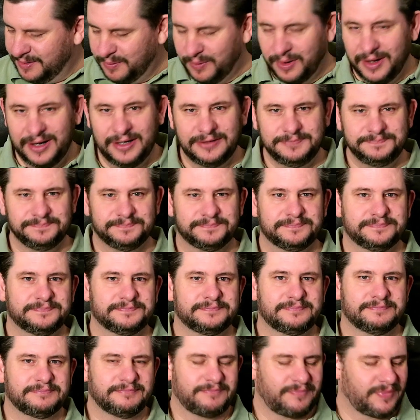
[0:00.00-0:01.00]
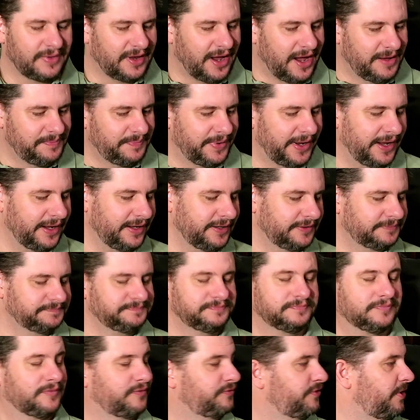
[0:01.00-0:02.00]
Well, I'm back
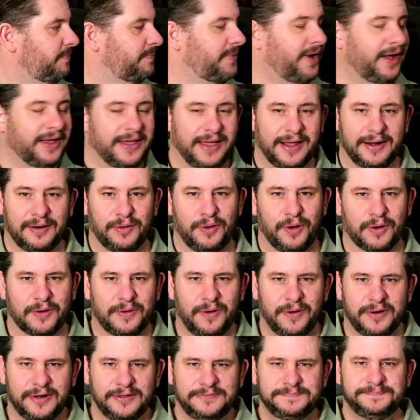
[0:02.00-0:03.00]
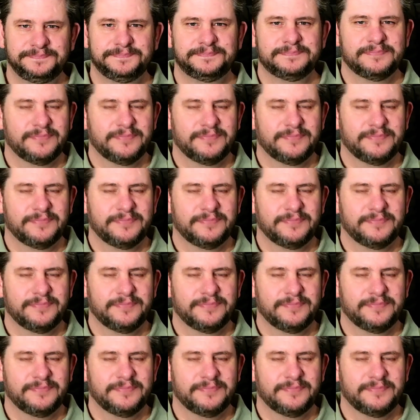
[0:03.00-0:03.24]
from my analog corner